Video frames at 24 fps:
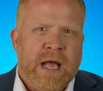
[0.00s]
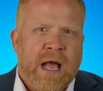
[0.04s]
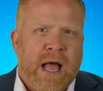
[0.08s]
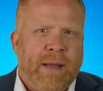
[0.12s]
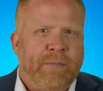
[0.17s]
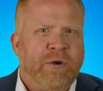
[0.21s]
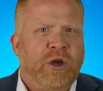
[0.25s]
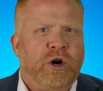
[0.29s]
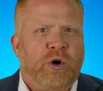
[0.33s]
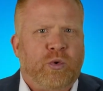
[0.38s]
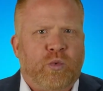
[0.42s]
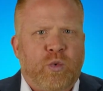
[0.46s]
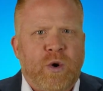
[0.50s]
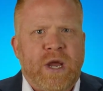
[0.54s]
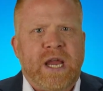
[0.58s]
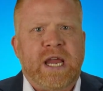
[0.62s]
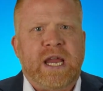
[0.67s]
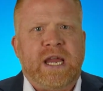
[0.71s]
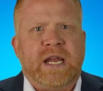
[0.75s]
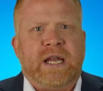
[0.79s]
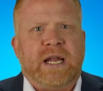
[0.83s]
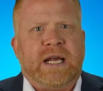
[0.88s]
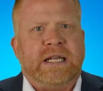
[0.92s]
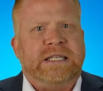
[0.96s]
I'm going to
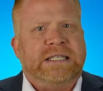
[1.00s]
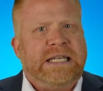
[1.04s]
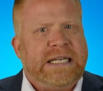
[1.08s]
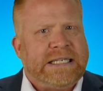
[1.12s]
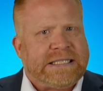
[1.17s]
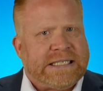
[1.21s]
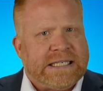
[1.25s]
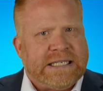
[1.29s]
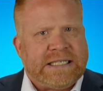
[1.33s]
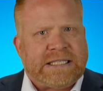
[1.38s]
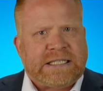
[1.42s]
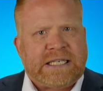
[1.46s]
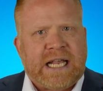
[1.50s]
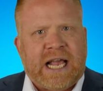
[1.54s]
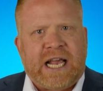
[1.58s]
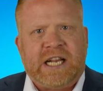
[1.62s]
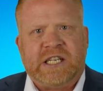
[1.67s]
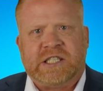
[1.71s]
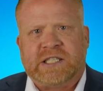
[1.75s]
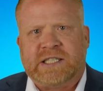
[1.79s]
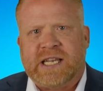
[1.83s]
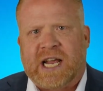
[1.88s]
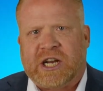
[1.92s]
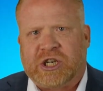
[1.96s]
read a
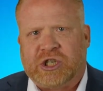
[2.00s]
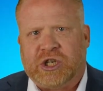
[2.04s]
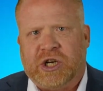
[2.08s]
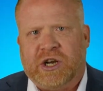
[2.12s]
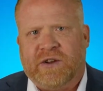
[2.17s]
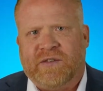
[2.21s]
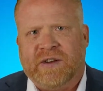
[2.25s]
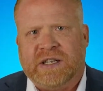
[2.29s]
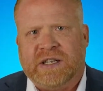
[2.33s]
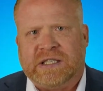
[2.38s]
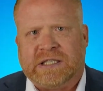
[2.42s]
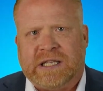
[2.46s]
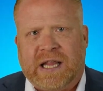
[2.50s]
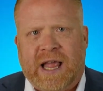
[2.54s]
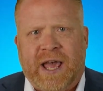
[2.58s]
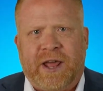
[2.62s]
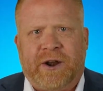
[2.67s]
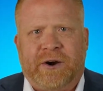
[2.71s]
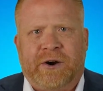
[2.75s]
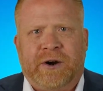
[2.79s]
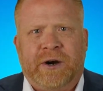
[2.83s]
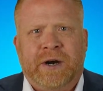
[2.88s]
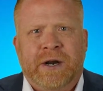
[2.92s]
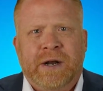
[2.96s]
decent-sized section of his
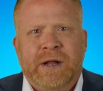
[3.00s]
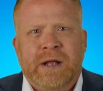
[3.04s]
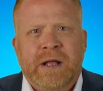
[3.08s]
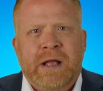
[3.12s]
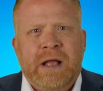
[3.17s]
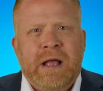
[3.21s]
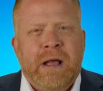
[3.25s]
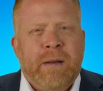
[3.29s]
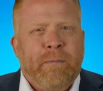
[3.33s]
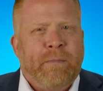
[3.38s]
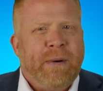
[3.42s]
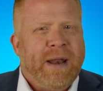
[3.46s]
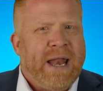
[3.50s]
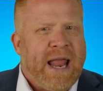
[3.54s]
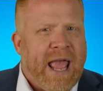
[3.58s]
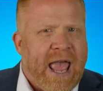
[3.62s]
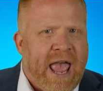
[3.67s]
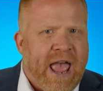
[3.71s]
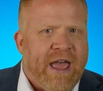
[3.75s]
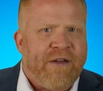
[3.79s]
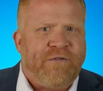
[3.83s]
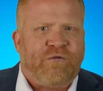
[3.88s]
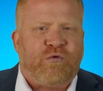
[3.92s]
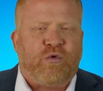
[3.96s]
letter, but
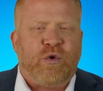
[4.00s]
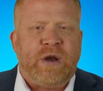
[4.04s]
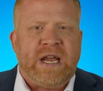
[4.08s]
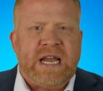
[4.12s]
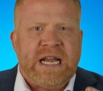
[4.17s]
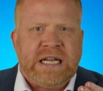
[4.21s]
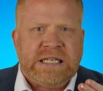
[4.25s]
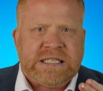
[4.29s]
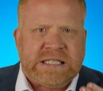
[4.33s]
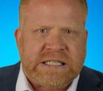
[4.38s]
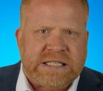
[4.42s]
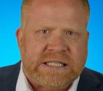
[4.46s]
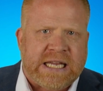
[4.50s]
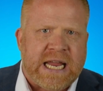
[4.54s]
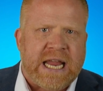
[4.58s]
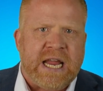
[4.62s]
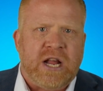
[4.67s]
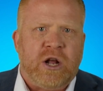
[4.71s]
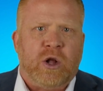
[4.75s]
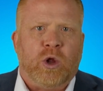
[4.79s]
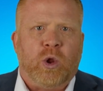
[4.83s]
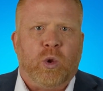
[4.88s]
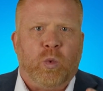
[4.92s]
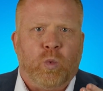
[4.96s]
every
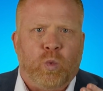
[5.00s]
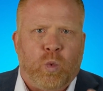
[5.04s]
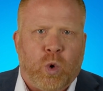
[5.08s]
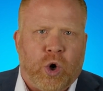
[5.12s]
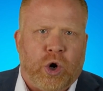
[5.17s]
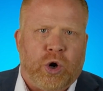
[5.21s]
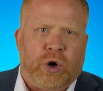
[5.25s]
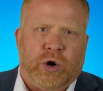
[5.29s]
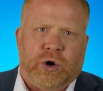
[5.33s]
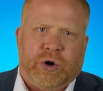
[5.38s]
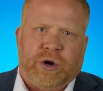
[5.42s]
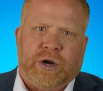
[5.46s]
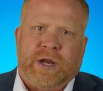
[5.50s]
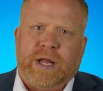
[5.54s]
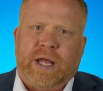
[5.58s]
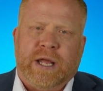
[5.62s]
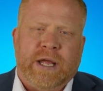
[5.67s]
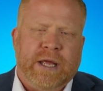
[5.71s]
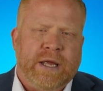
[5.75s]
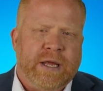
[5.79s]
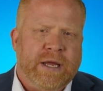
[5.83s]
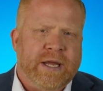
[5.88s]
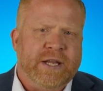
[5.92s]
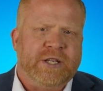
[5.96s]
single word
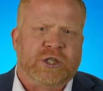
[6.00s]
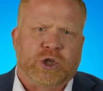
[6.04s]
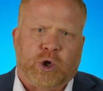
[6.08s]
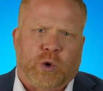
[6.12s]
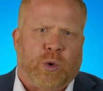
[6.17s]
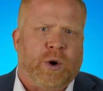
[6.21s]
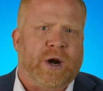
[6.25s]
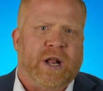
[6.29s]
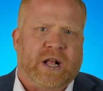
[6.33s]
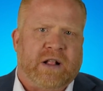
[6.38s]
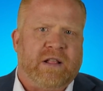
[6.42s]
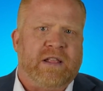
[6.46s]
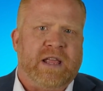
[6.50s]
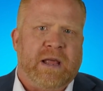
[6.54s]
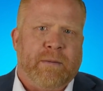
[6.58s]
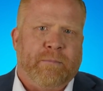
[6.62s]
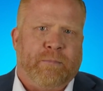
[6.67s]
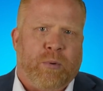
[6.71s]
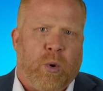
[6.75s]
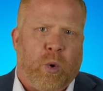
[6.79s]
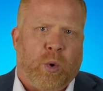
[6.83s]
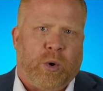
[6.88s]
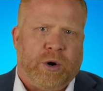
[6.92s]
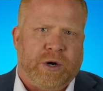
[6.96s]
is critically
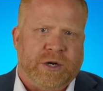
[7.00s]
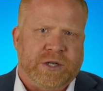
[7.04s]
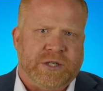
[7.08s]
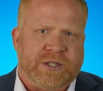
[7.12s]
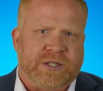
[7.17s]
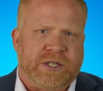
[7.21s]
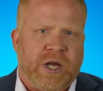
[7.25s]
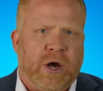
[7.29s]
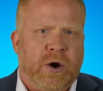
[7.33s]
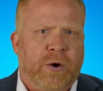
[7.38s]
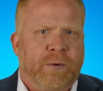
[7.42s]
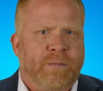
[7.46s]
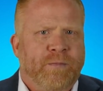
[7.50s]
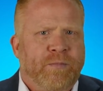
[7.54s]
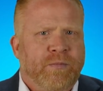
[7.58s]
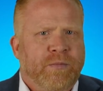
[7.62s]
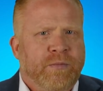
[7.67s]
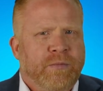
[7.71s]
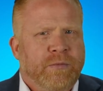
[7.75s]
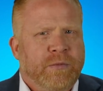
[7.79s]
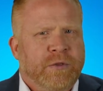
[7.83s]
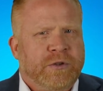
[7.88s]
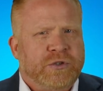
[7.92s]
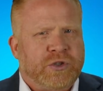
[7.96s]
important, so
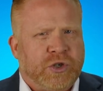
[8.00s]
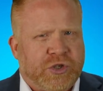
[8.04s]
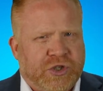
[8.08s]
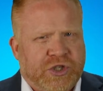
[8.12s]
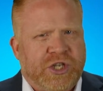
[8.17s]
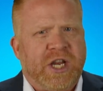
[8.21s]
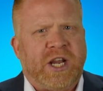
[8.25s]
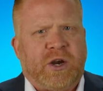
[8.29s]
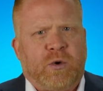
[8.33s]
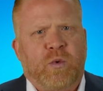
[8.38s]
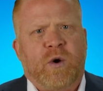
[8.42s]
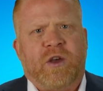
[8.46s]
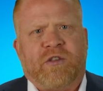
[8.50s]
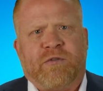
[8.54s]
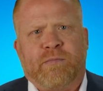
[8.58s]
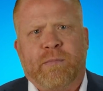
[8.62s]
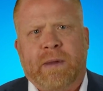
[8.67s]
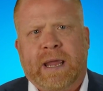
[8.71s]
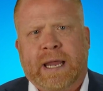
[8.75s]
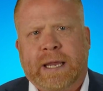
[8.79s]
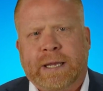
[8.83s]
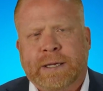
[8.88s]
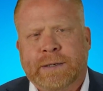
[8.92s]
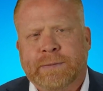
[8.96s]
stick with
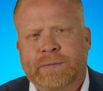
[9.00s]
me.